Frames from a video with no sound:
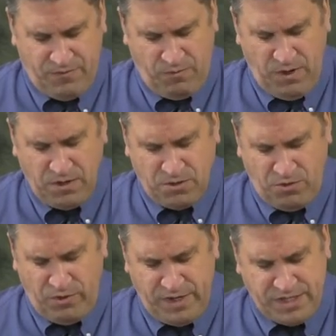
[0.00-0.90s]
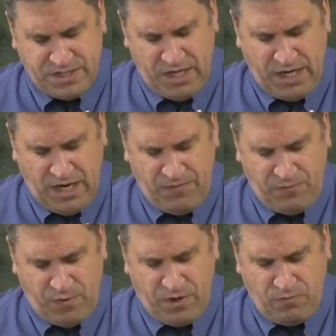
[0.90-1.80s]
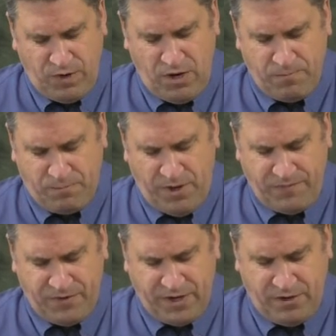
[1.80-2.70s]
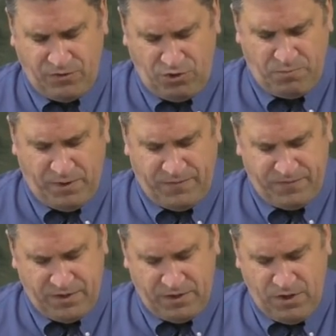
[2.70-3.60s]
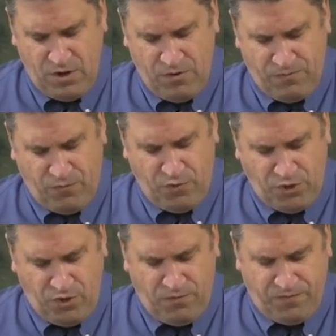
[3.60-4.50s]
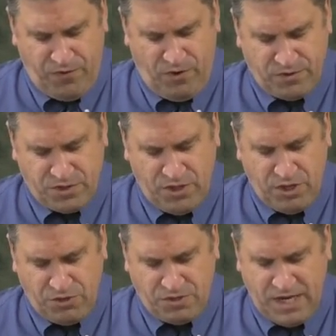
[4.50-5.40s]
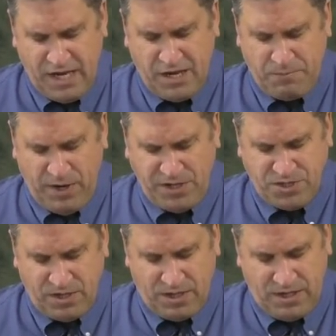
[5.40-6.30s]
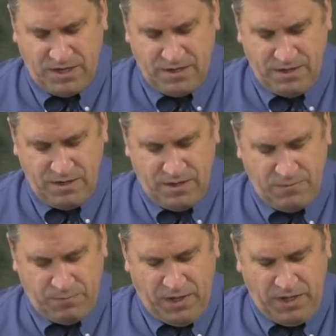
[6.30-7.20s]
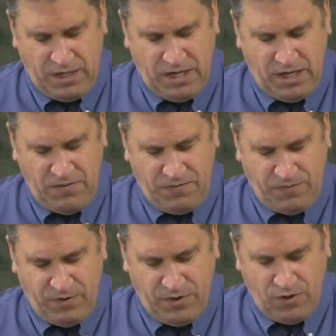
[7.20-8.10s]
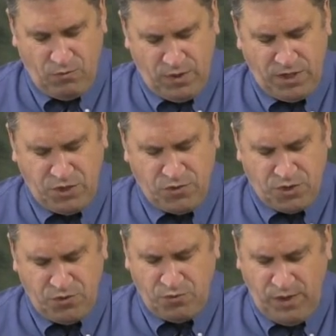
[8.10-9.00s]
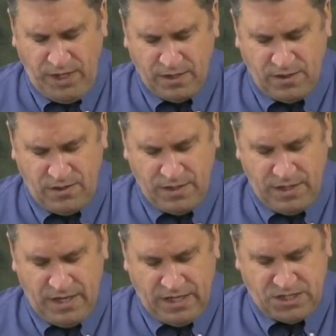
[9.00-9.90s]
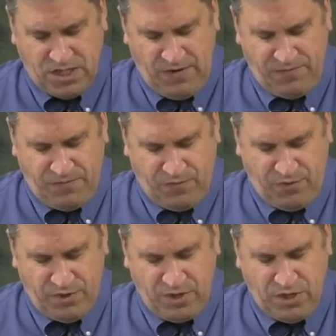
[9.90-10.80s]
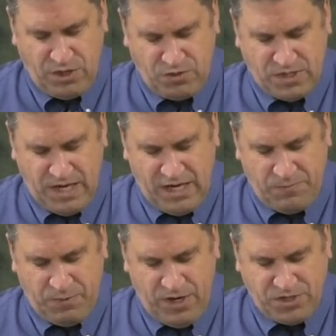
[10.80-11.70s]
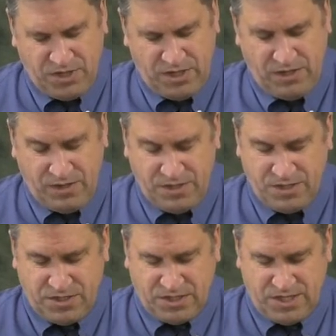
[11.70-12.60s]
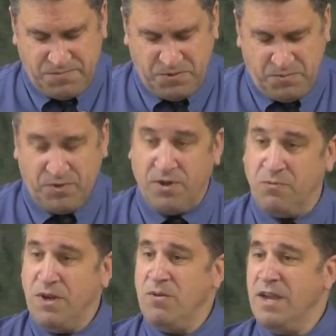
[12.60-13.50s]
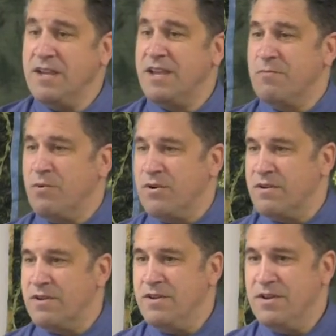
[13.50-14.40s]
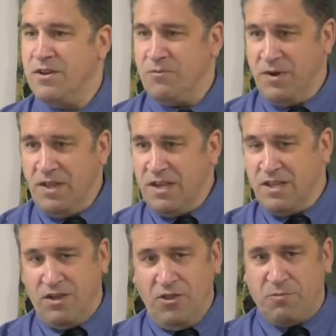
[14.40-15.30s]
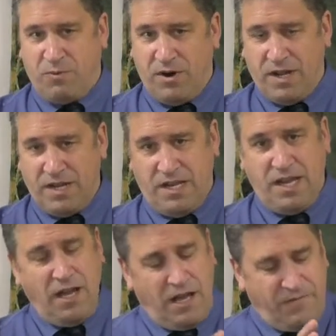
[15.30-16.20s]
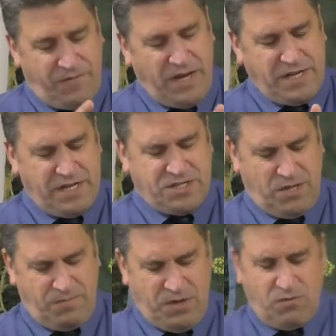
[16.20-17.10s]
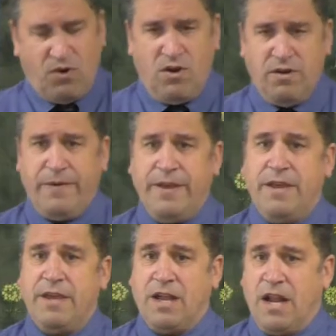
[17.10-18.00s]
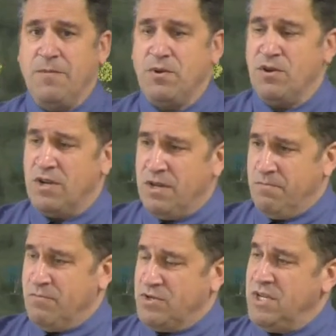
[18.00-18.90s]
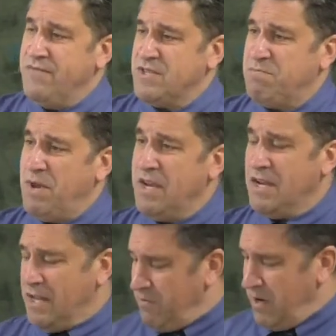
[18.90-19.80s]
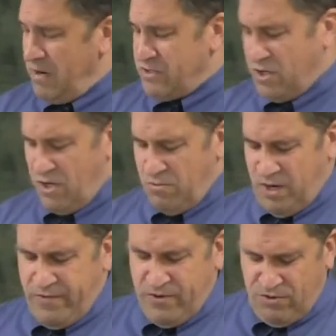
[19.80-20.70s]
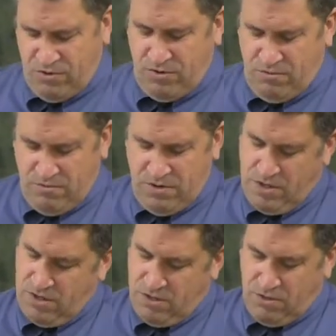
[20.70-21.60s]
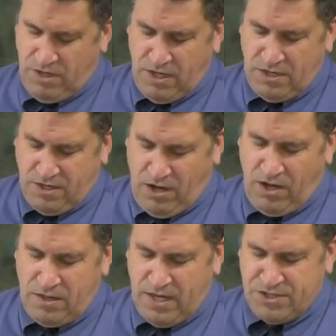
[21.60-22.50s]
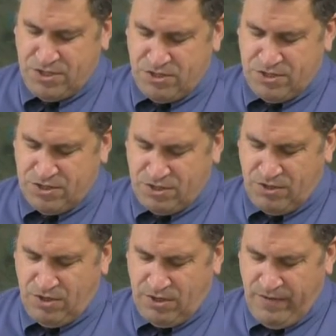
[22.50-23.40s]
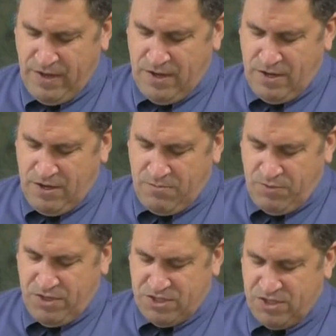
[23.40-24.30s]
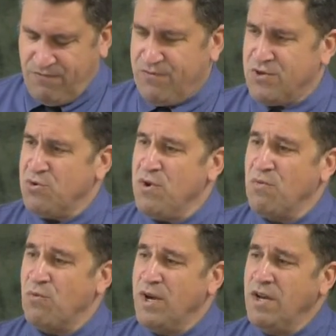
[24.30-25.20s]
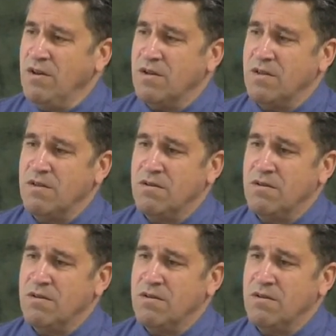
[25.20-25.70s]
for what glory is it if, when we are buffeted, or you're buffeted for your faults, you take it patiently? But if, when you do well and suffer for it, you take it patiently, this is acceptable with God. We don't like that part. We like the other part idea. Yeah, if I did something wrong and I'm going to receive a spanking like when I was young, whatever, you, you, you can get a tongue lashing just as good. But he says, for doing well